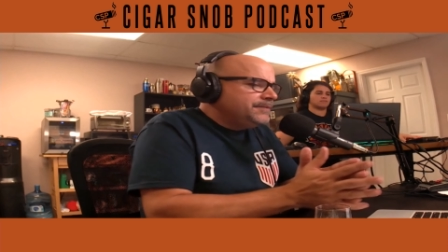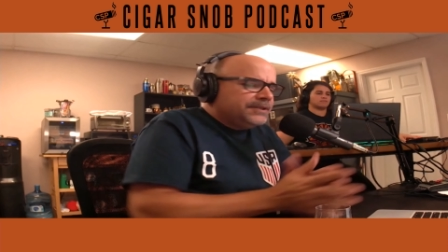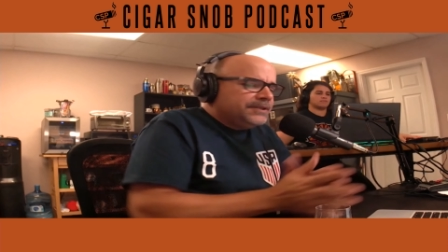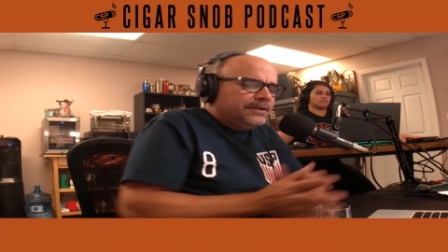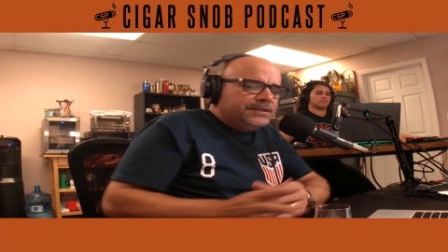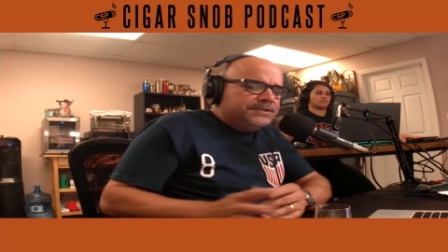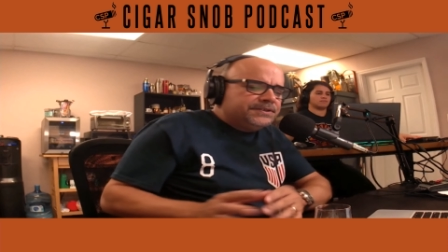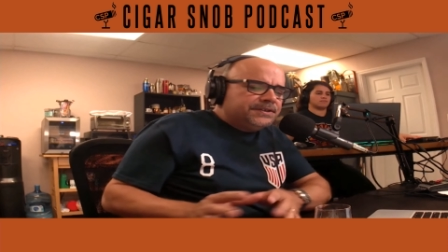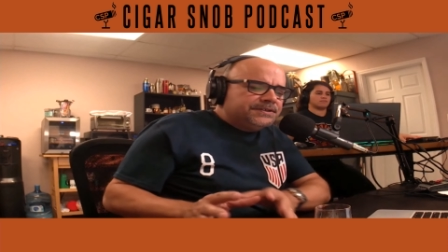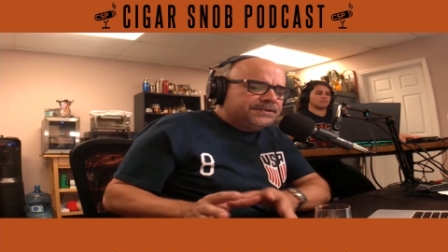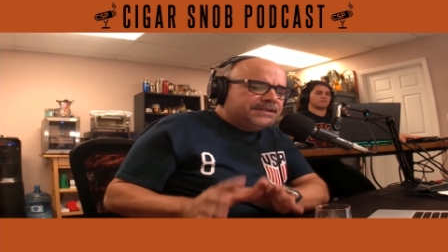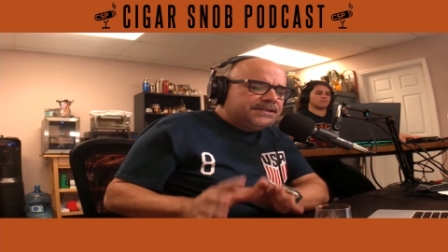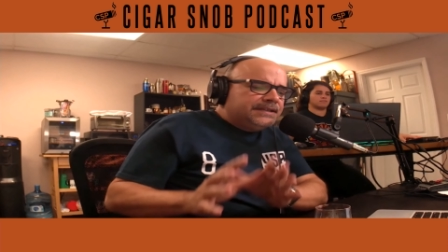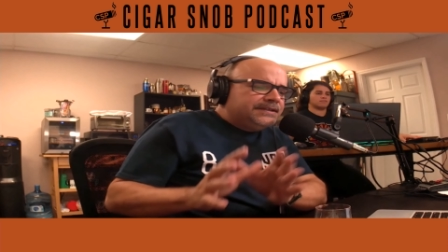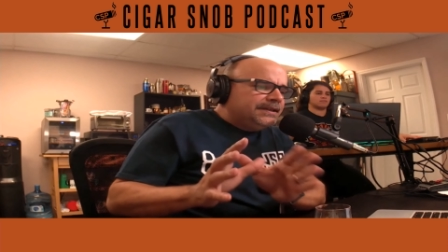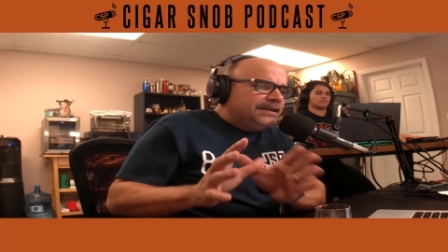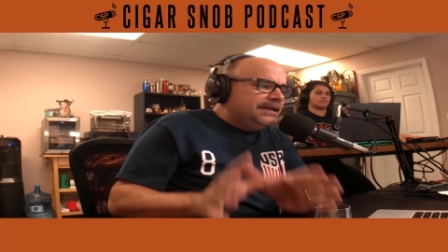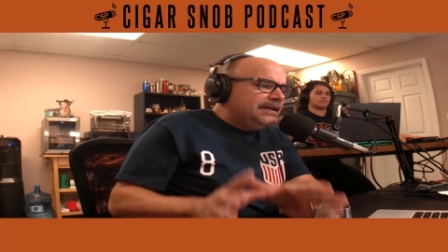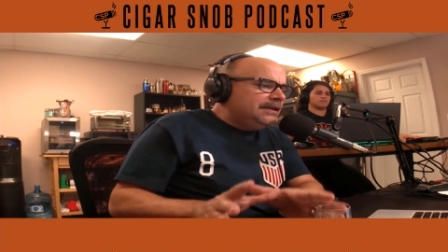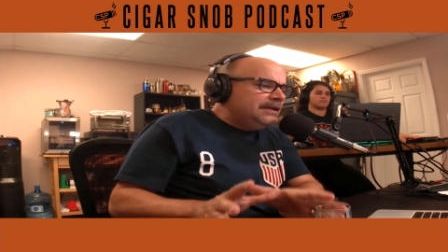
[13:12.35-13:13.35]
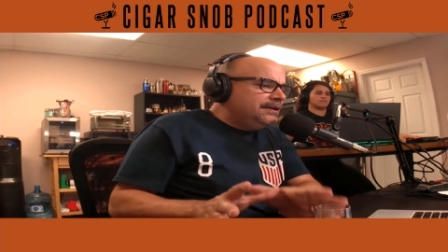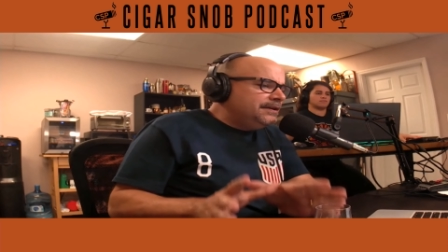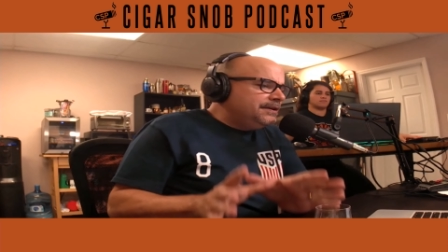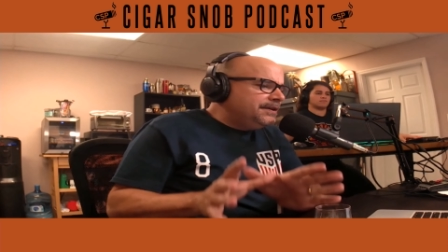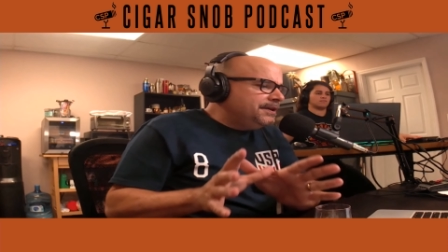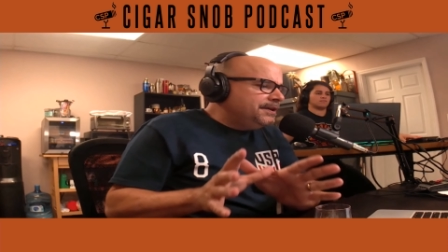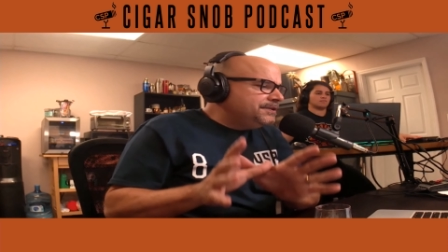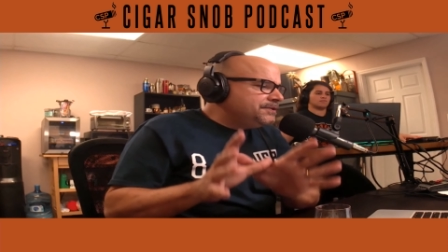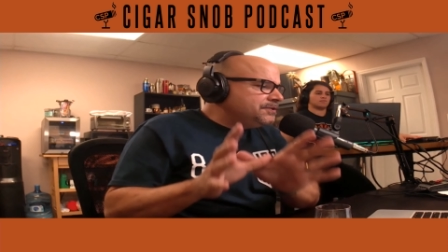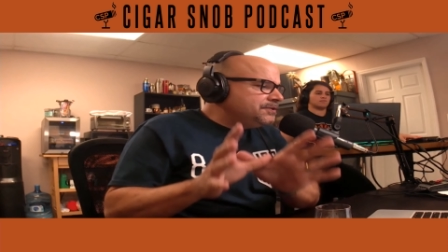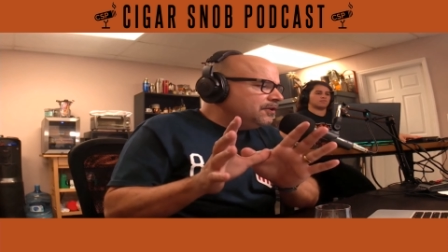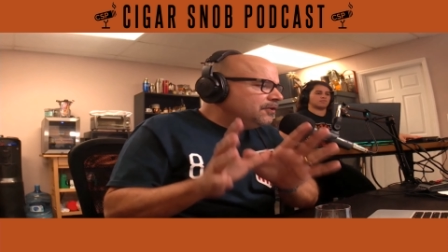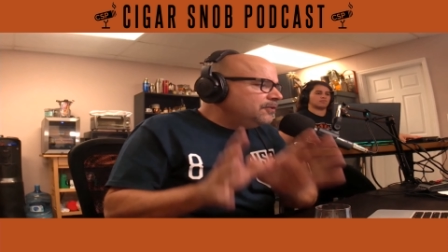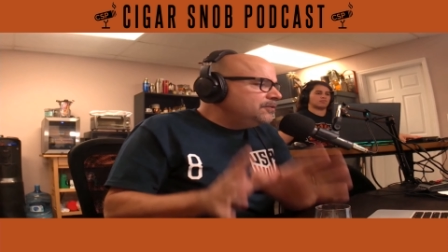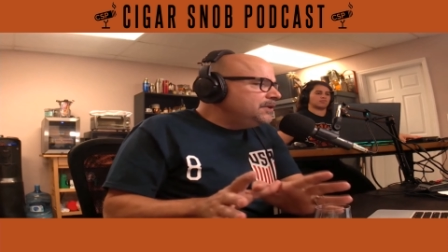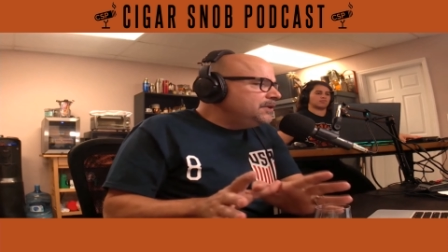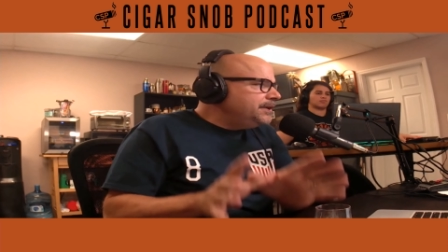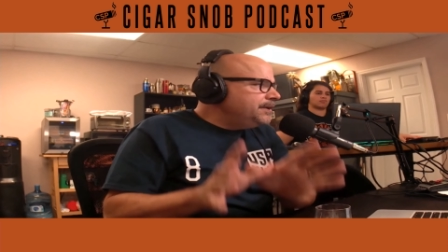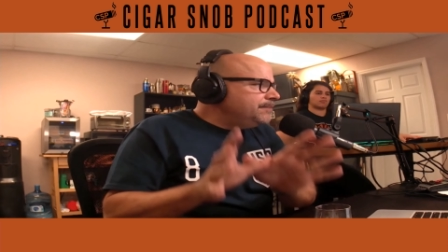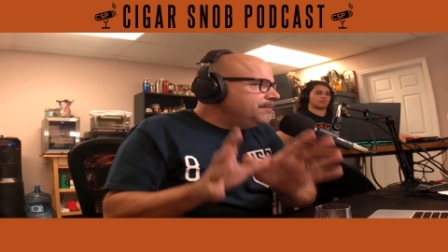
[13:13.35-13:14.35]
So it's just that tequila is
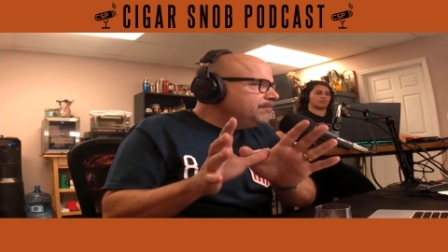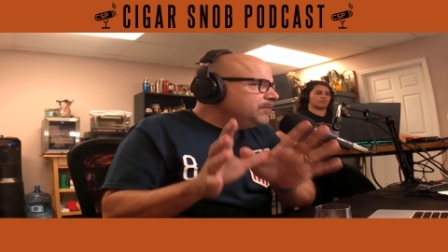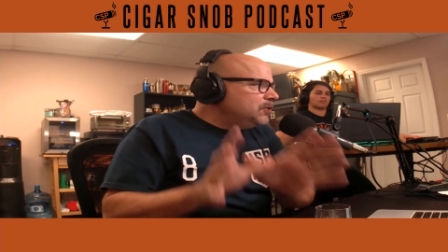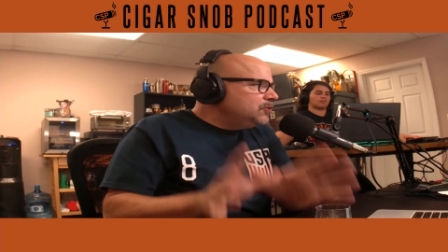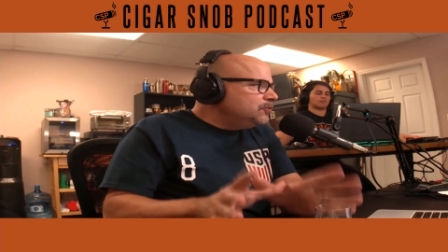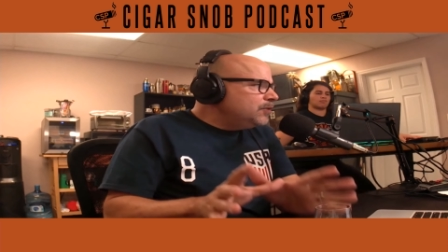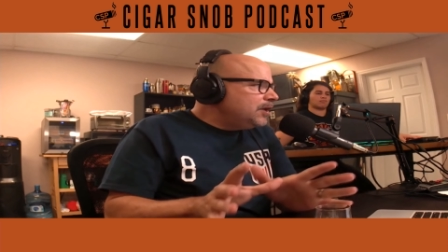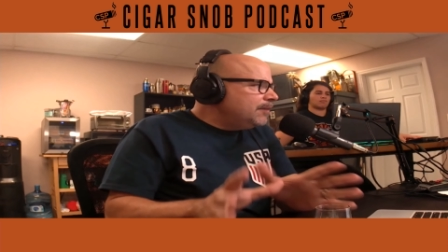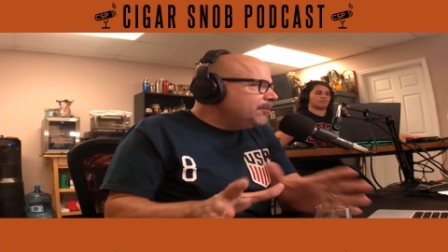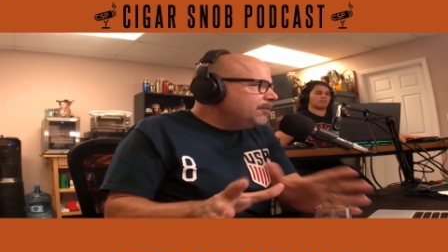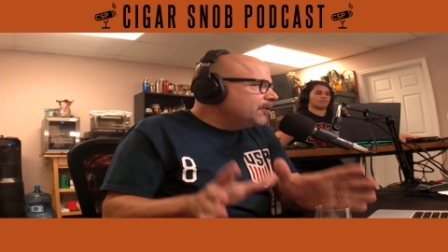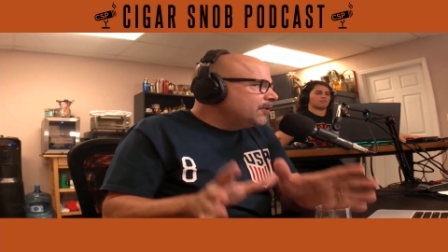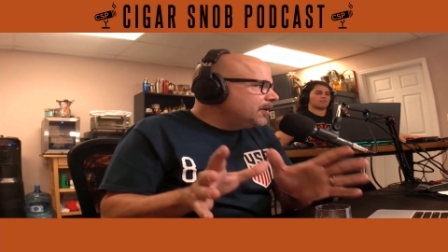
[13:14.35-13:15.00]
only Blue Weber